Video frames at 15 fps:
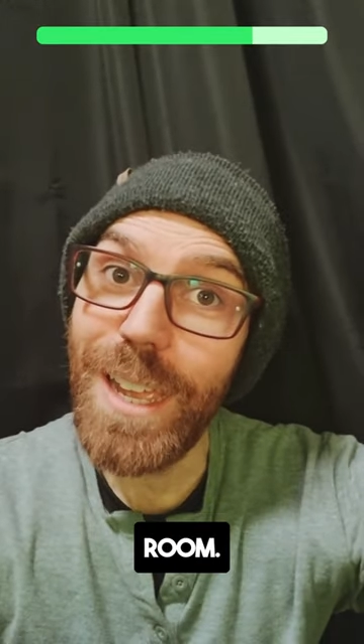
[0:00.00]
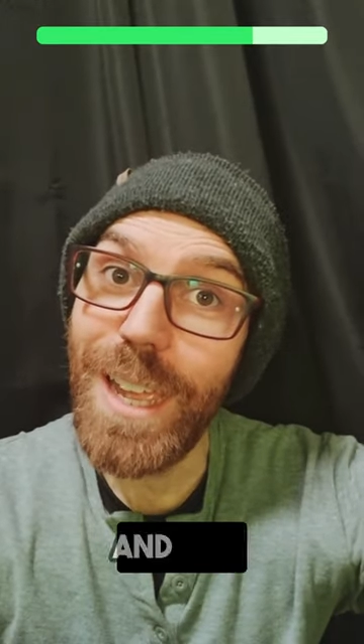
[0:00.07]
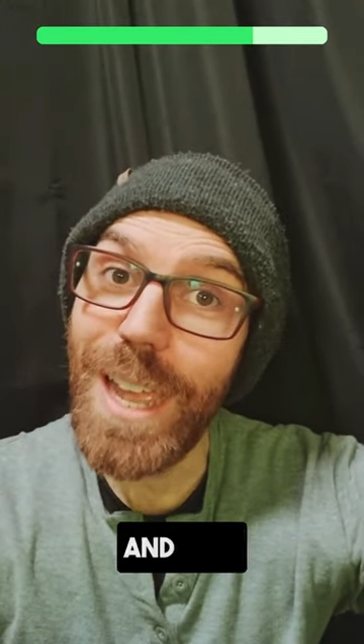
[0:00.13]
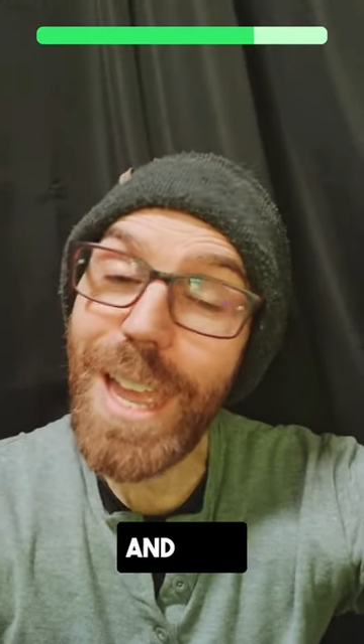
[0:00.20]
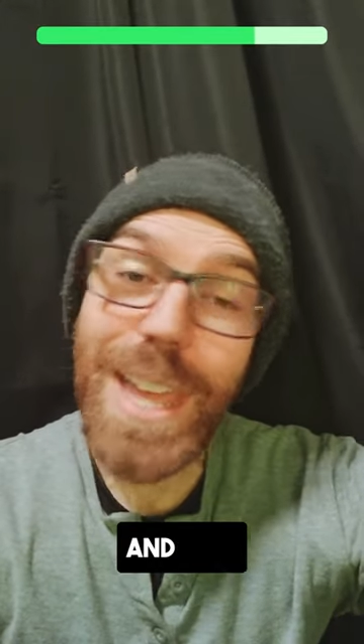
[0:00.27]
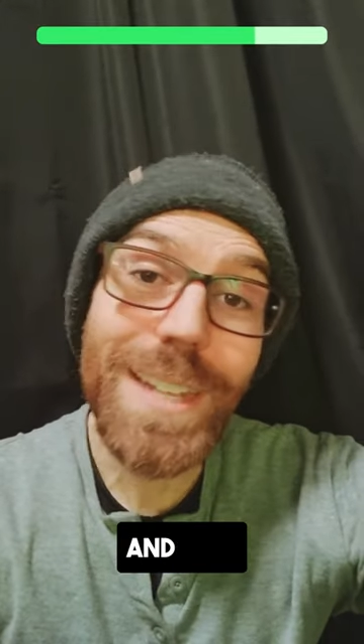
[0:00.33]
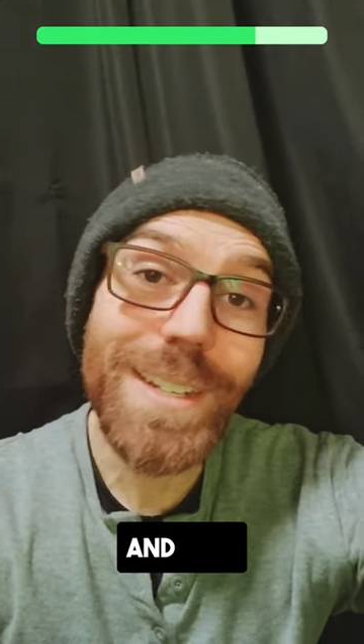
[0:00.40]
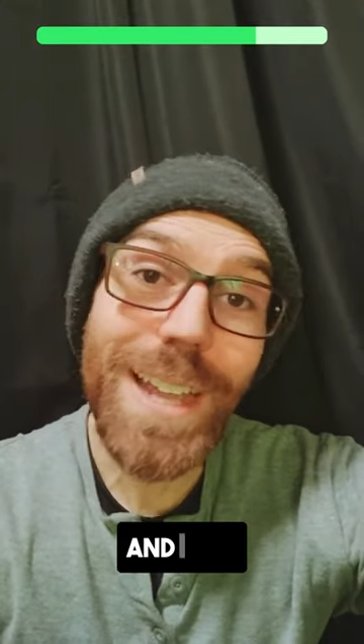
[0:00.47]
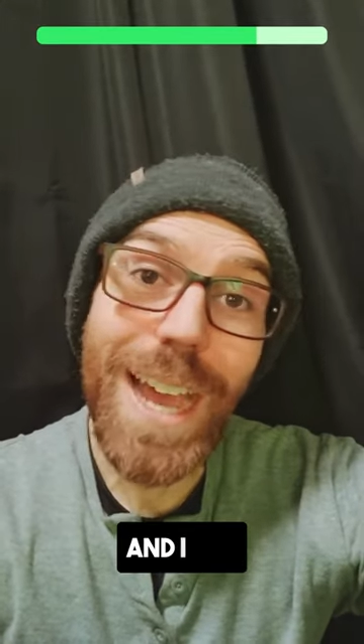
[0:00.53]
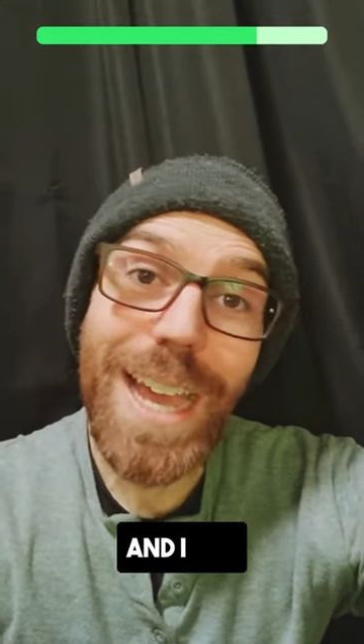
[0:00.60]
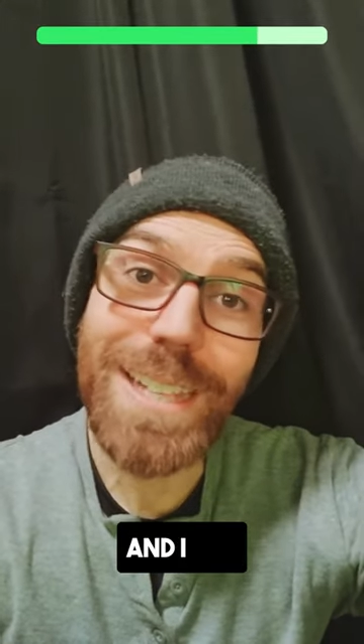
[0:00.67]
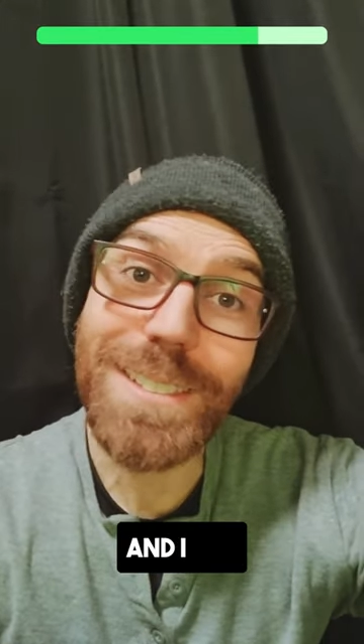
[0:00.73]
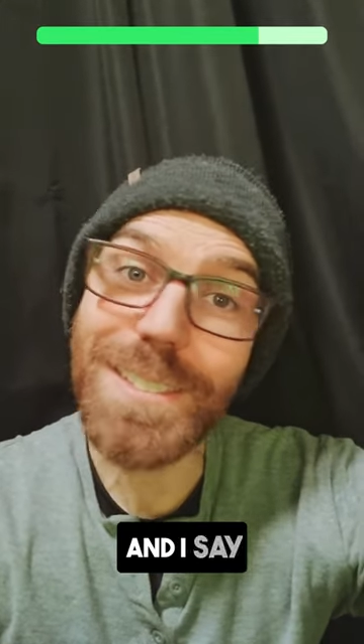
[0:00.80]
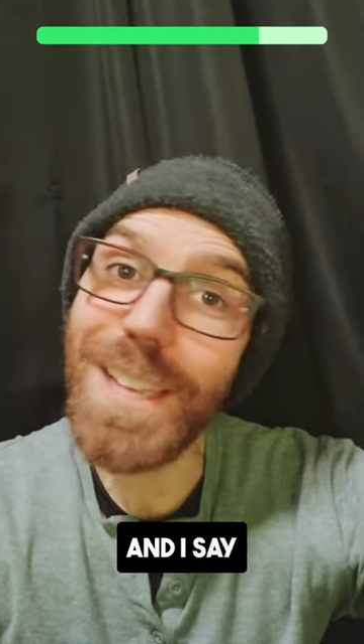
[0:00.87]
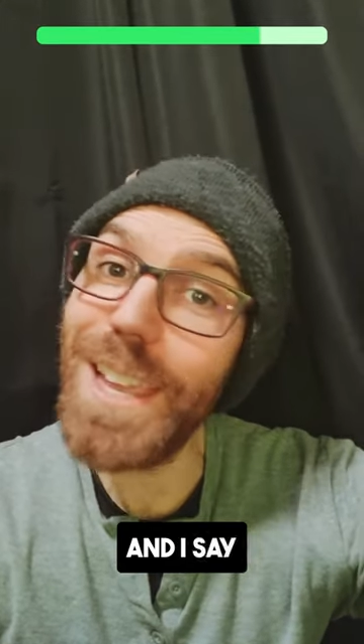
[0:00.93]
And
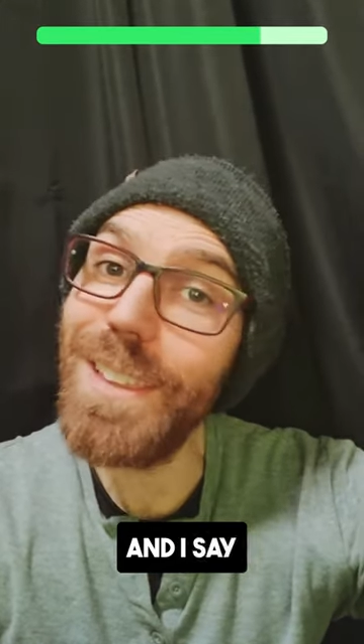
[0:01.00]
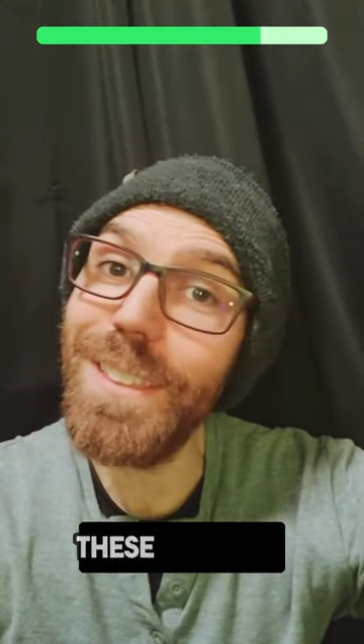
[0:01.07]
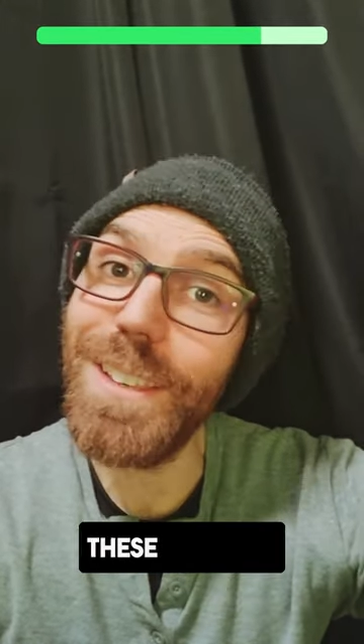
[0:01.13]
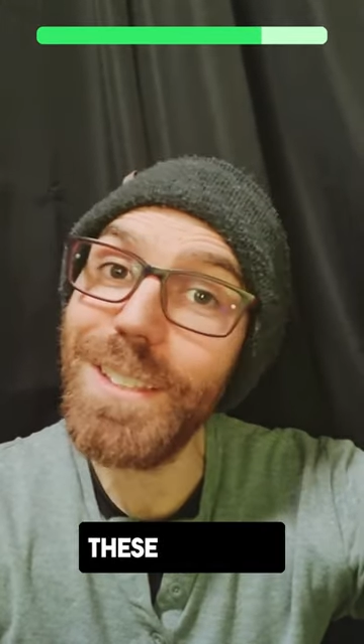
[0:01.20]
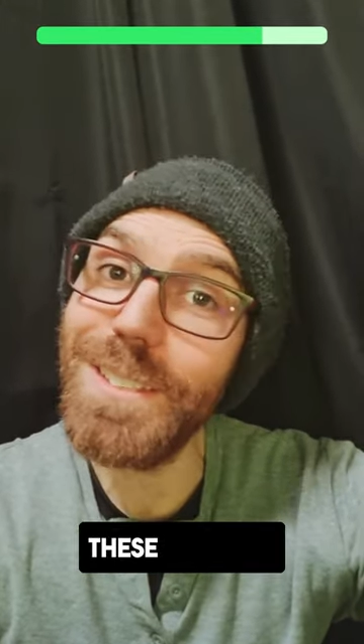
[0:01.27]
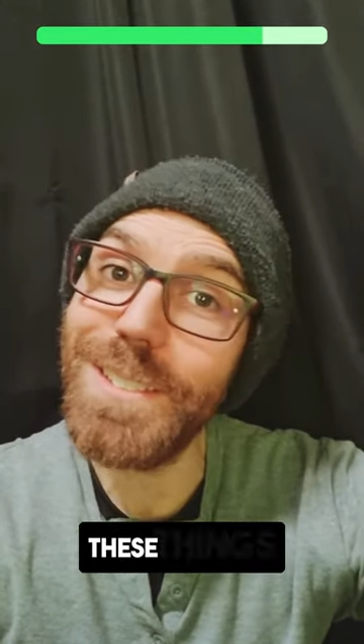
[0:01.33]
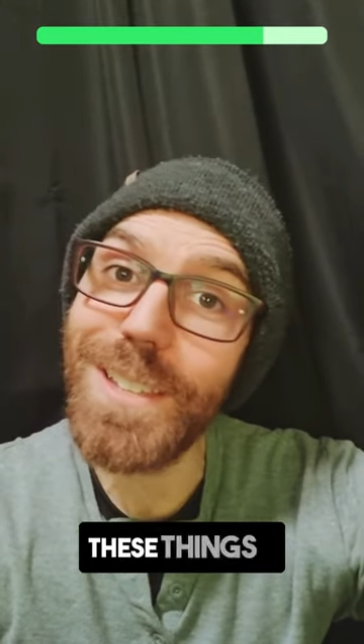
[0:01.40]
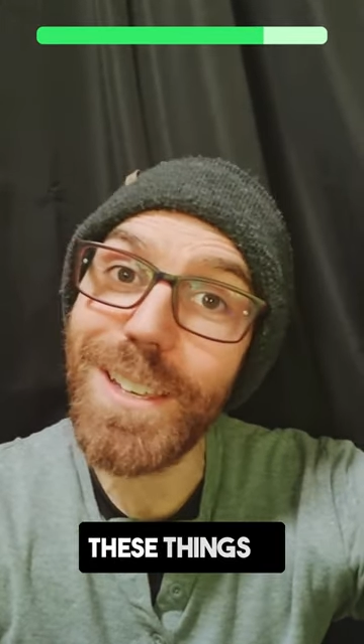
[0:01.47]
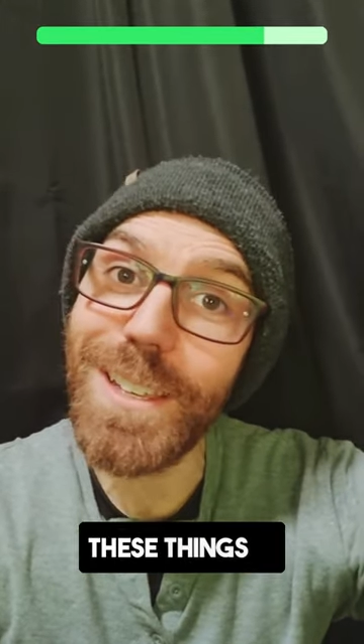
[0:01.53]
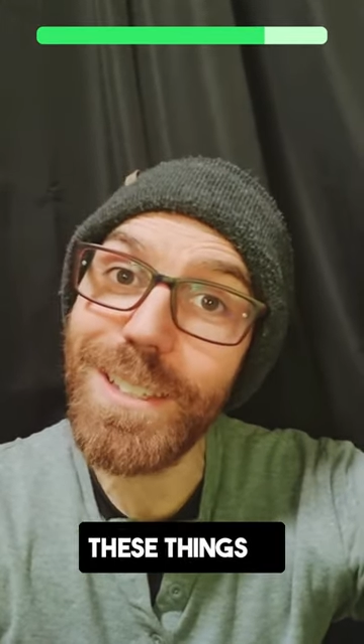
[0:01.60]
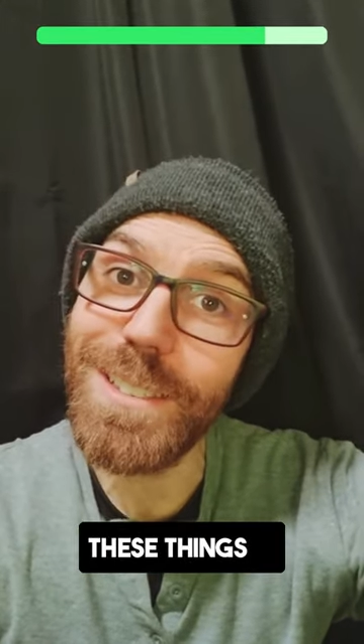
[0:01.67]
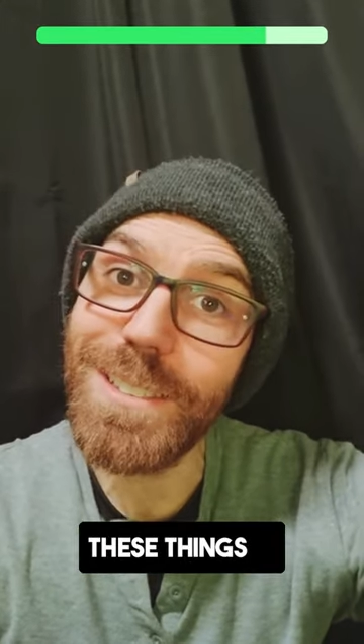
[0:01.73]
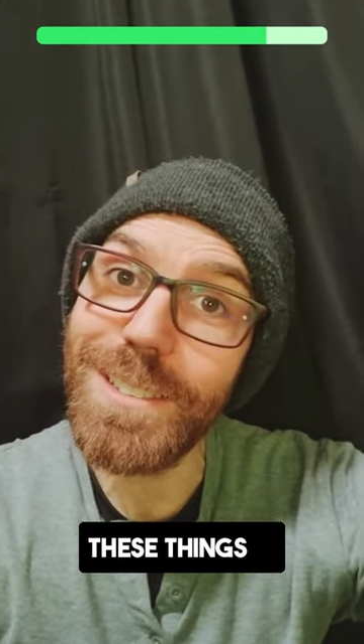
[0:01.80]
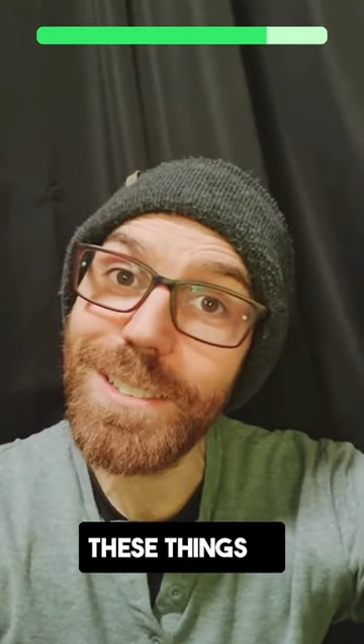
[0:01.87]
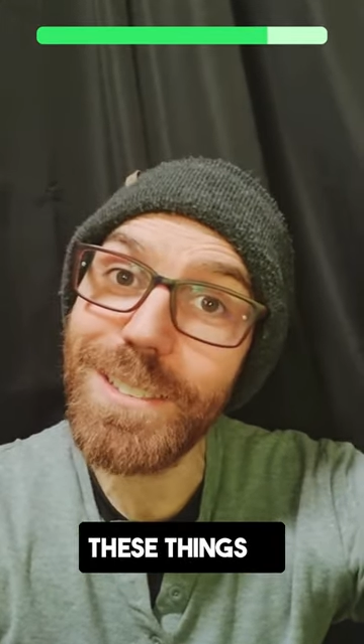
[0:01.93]
I say these
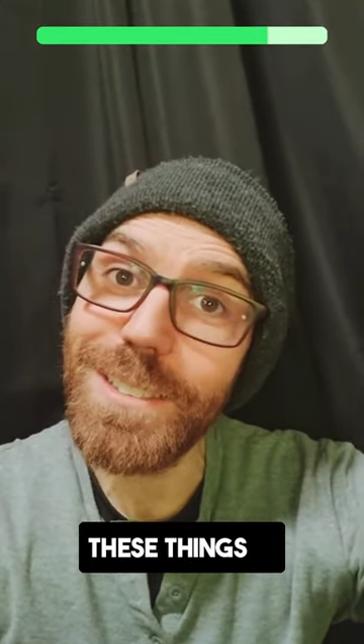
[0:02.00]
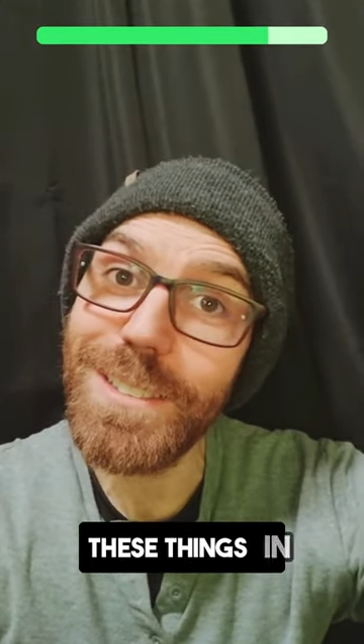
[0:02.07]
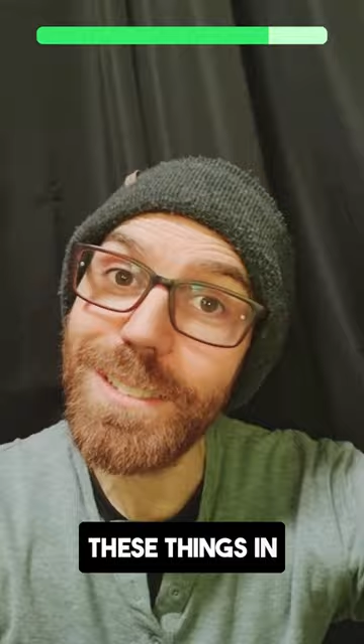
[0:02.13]
things